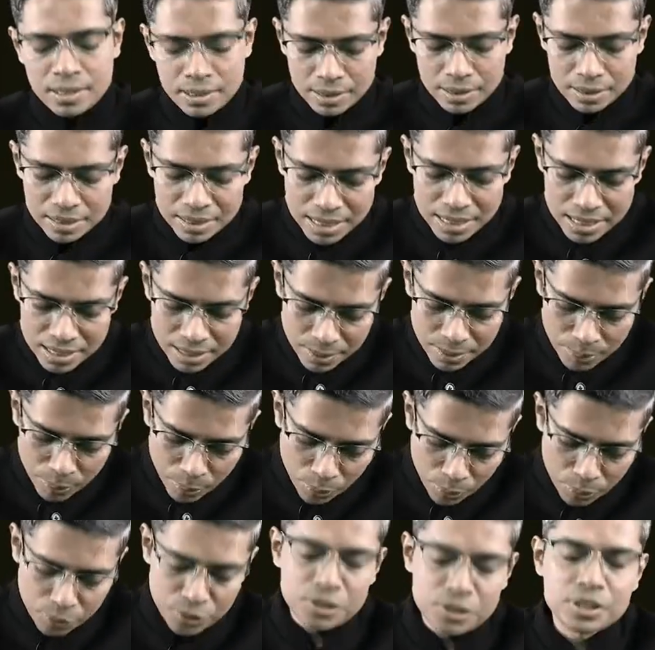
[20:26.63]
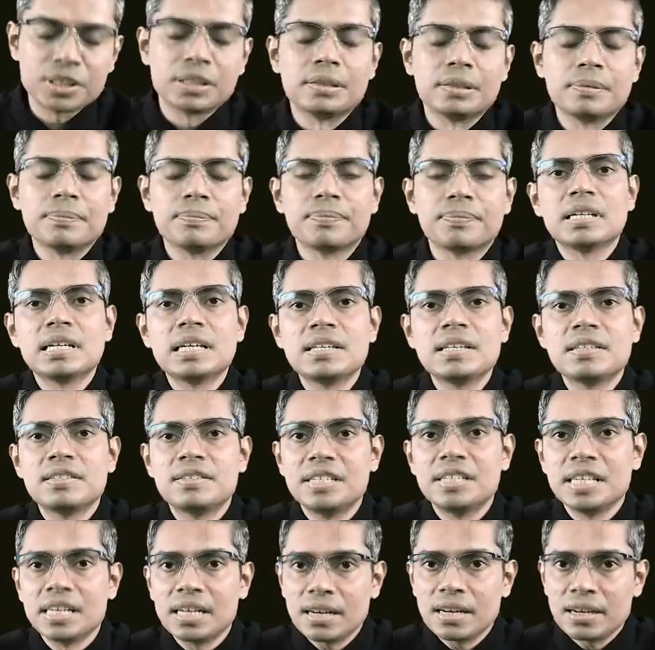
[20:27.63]
this portion is
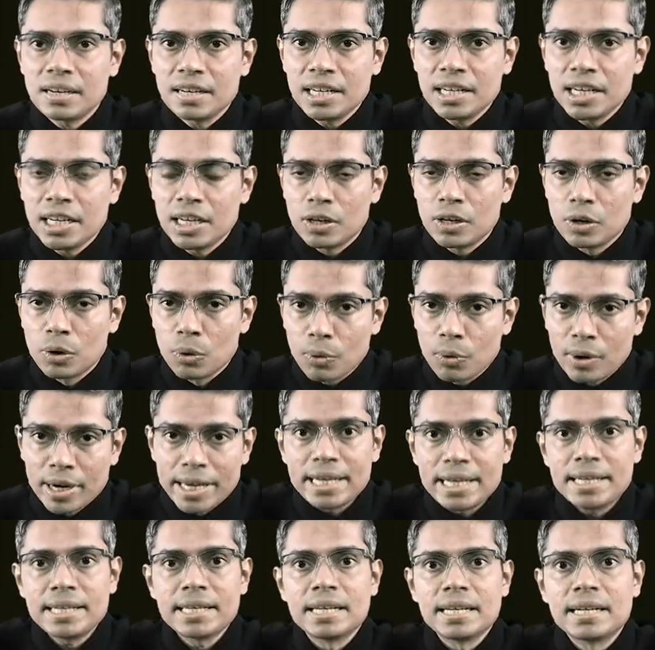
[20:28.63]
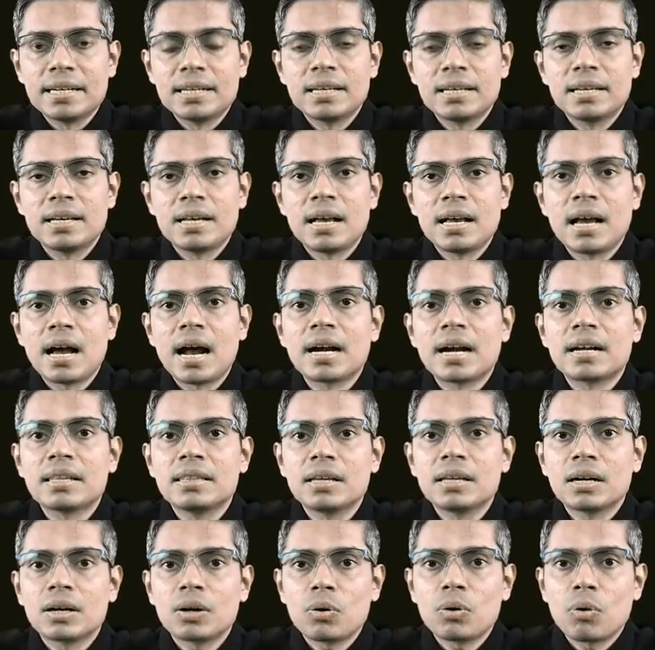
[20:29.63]
generally located
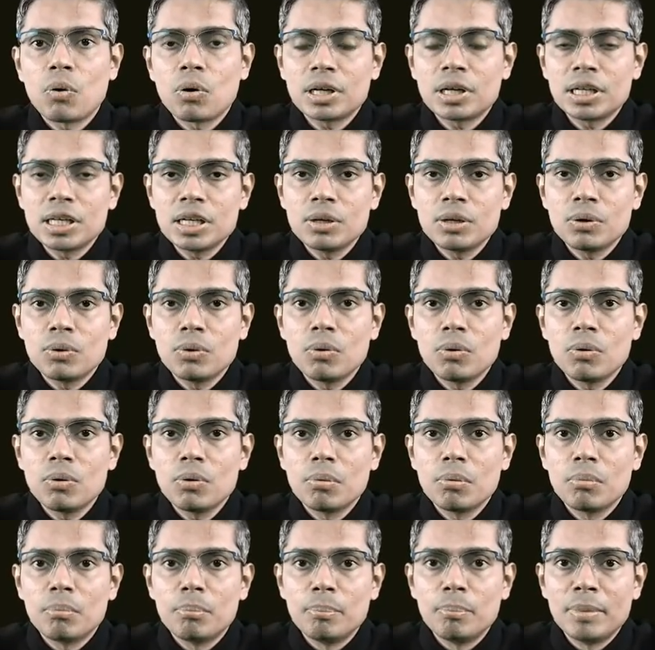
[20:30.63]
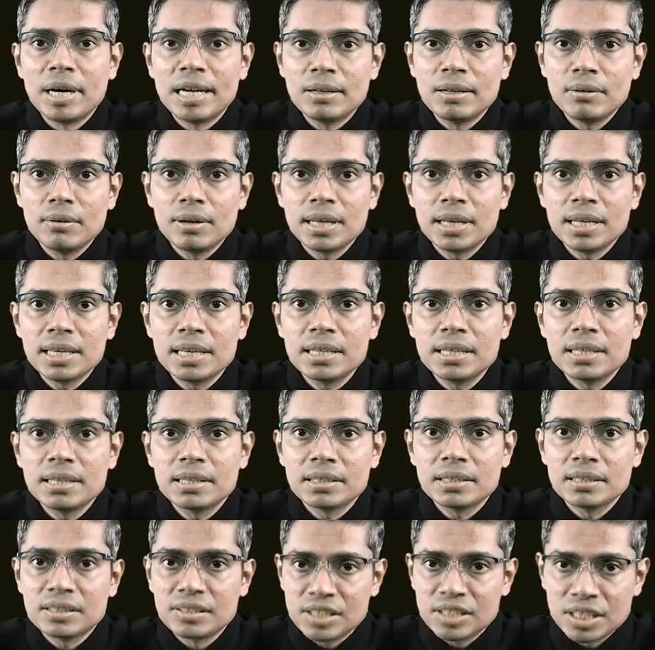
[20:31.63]
at the corticomedullary
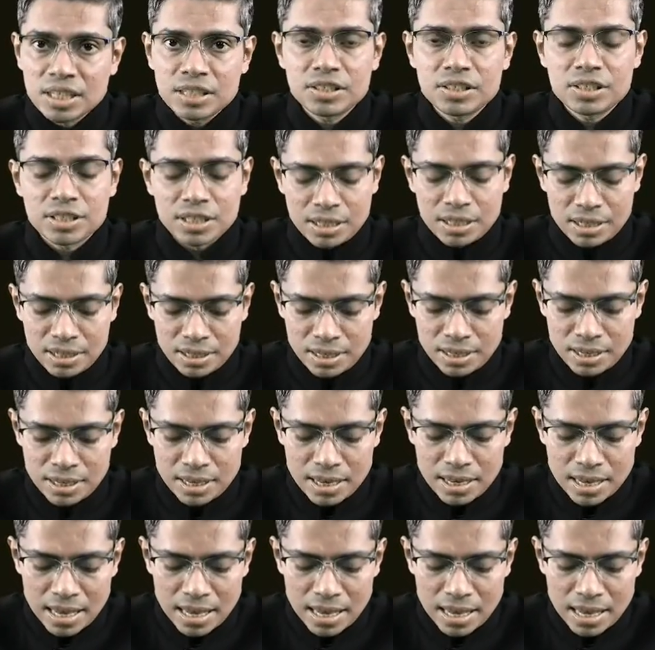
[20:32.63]
junction,